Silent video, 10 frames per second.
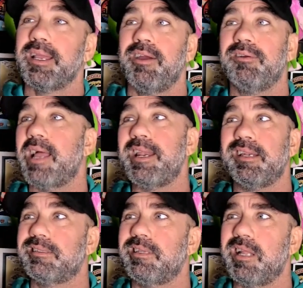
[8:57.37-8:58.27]
Carolina
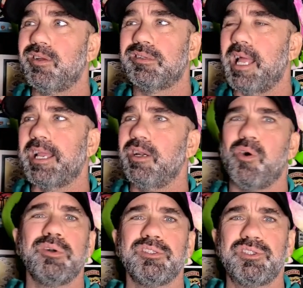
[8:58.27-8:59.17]
does not look like an
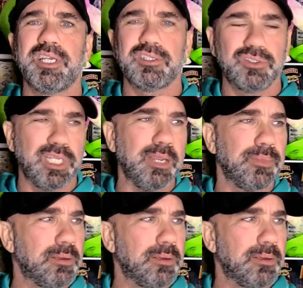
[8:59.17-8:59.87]
0-6 team.